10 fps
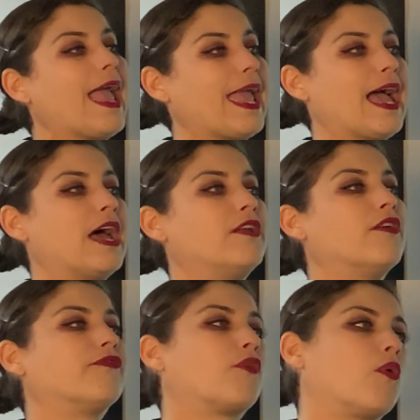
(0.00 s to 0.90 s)

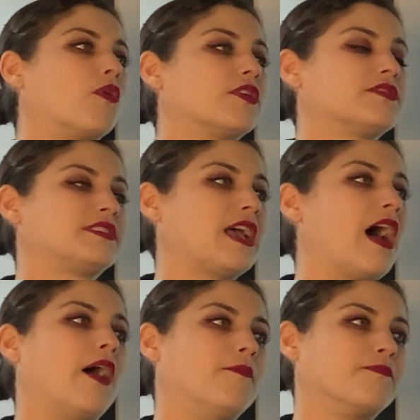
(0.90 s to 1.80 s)
And of course,
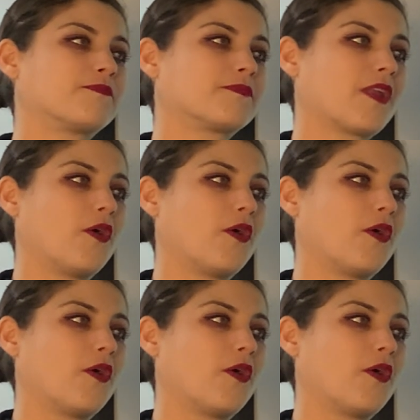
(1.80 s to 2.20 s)
um,